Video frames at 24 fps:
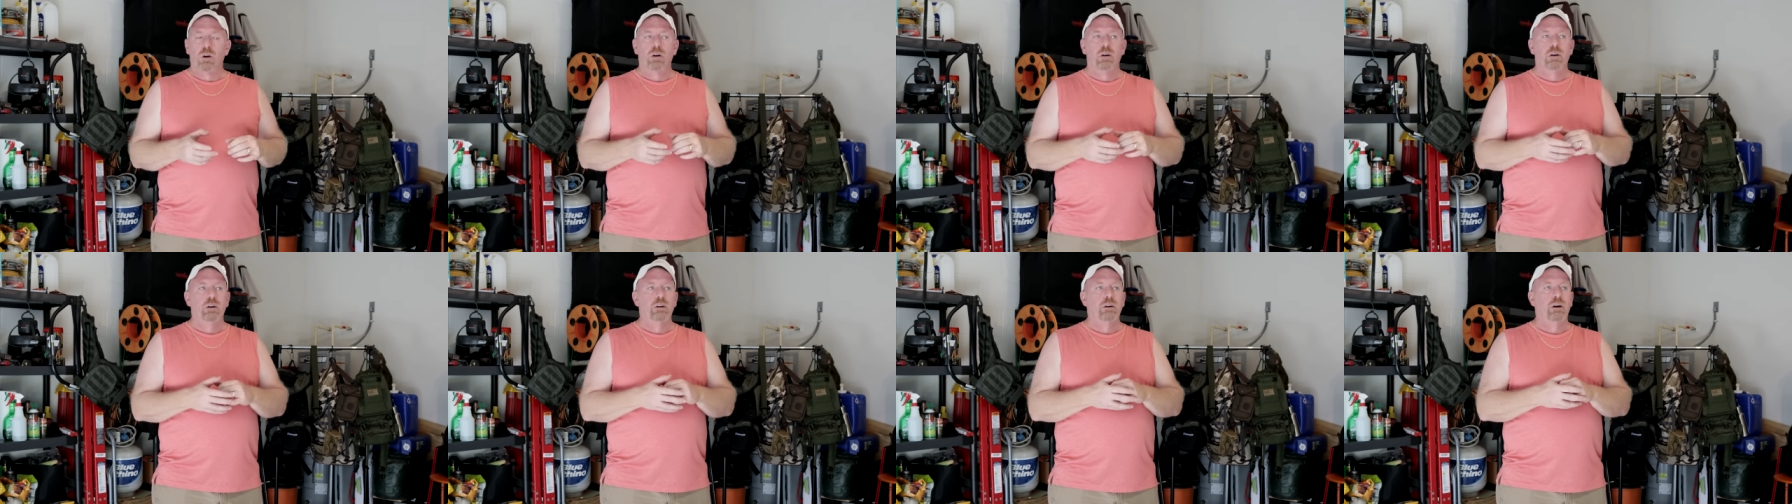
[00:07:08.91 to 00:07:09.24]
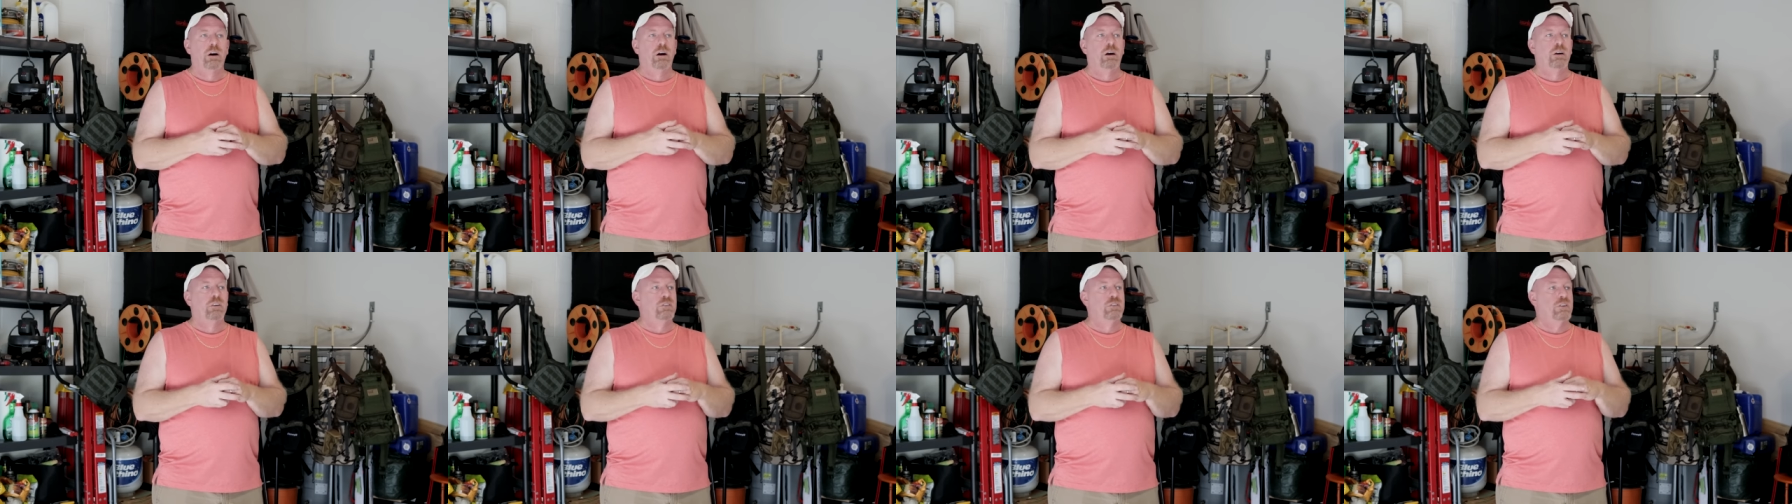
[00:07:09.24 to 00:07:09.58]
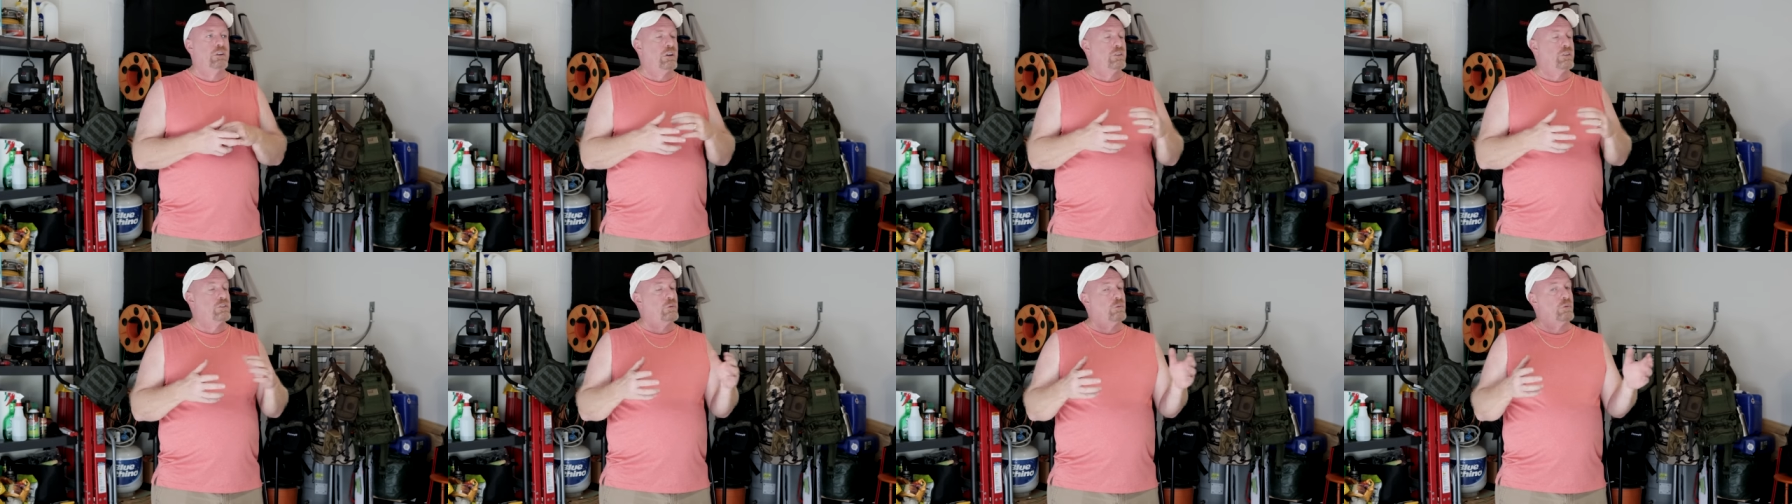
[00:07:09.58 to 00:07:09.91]
Uh,
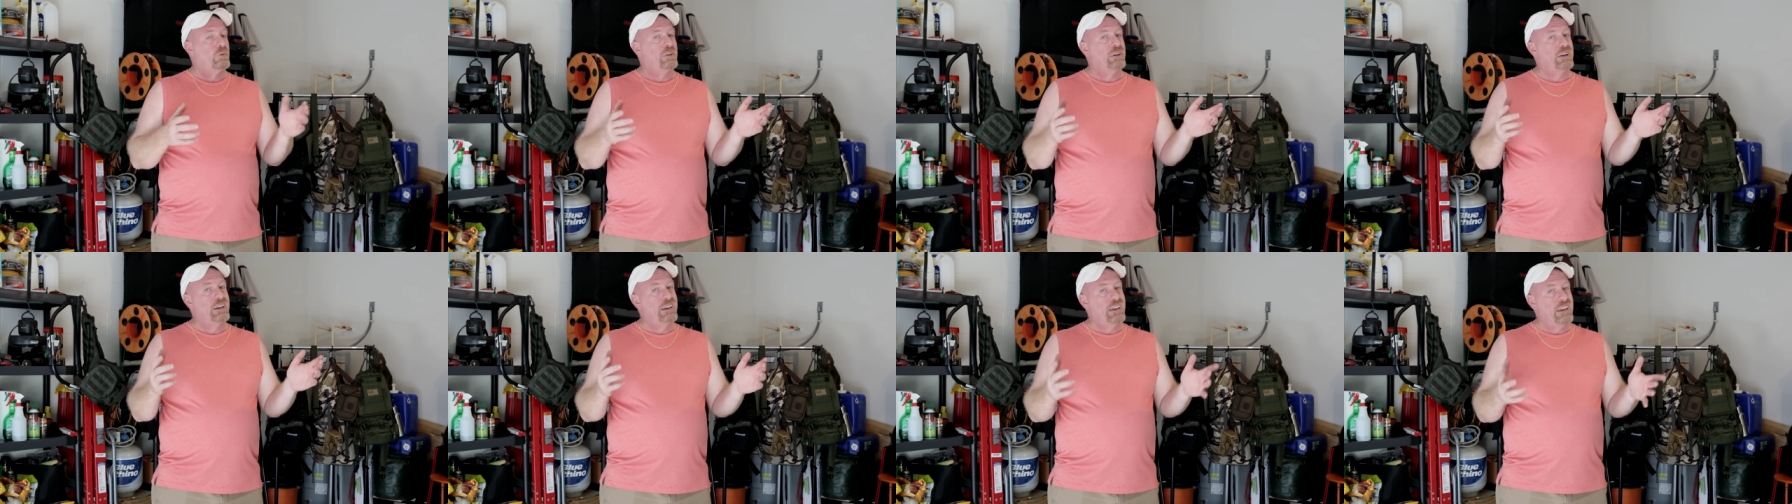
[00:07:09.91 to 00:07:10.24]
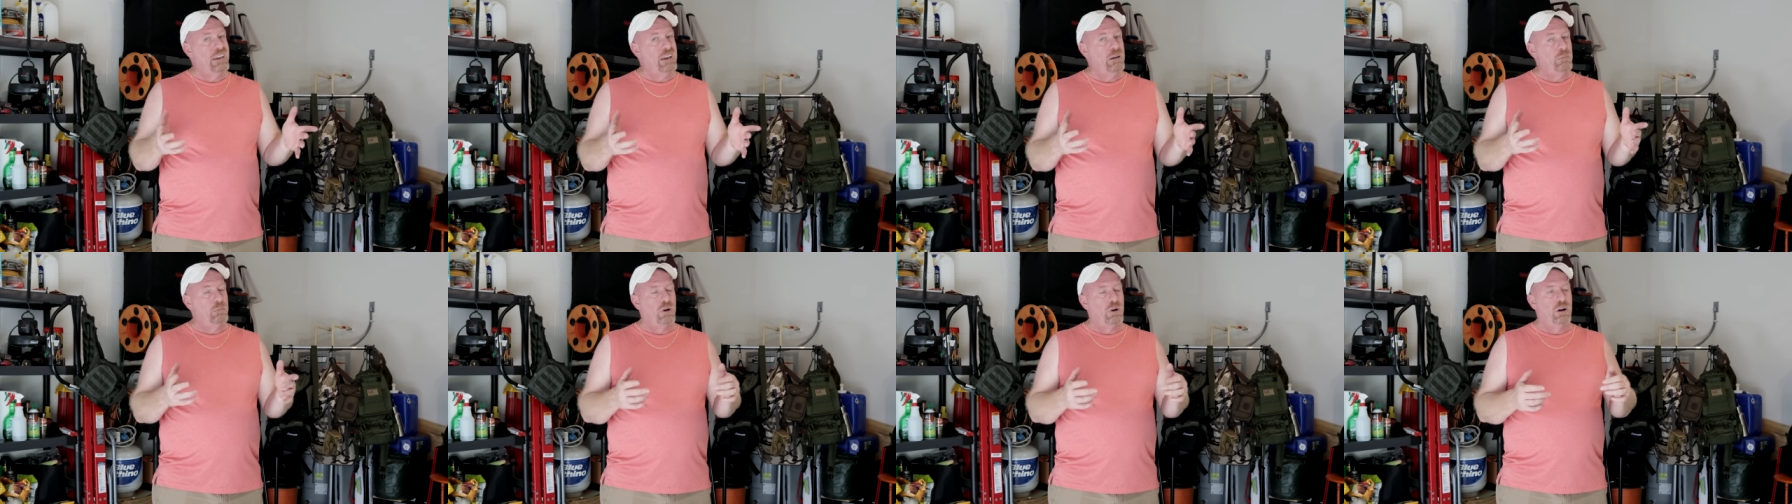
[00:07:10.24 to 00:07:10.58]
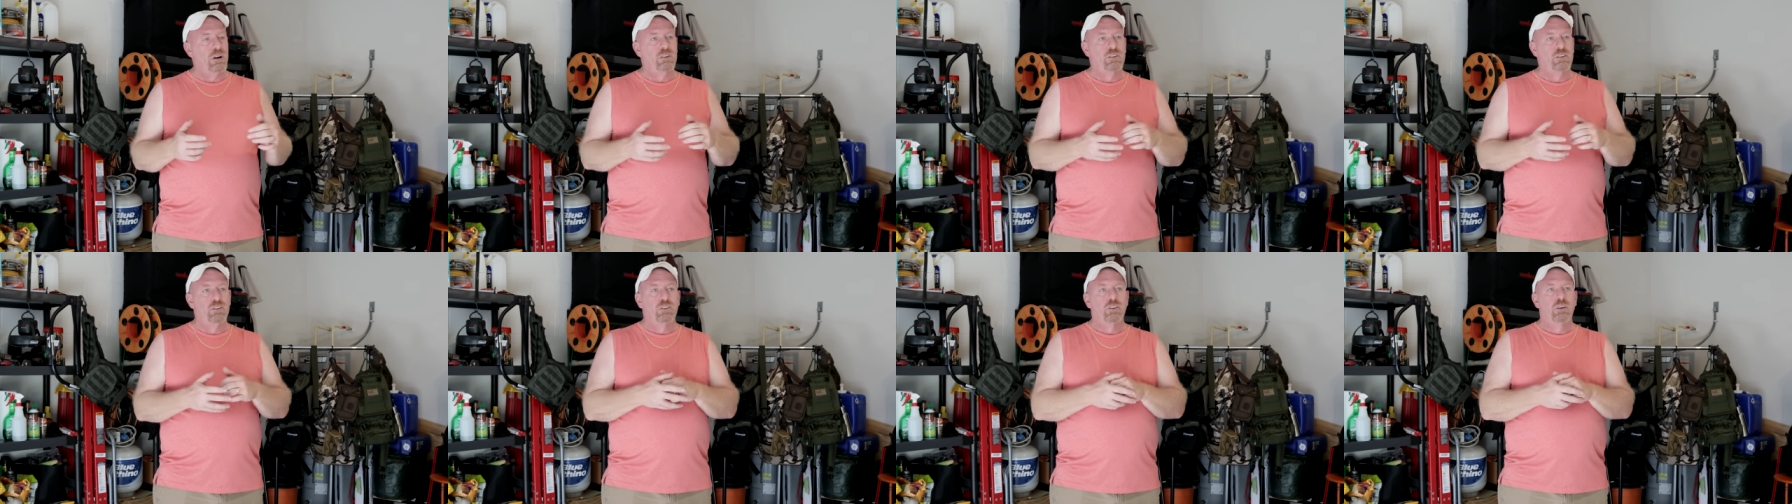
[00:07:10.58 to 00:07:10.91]
she doesn't really eat
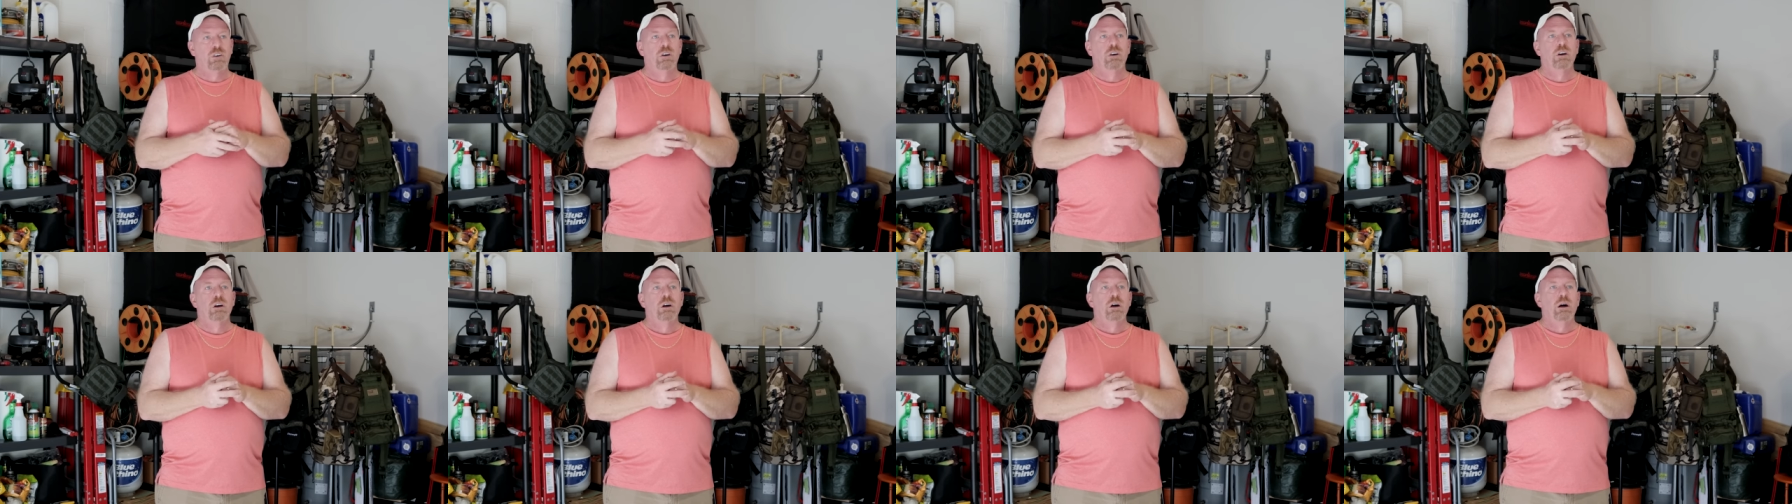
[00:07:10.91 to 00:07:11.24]
much.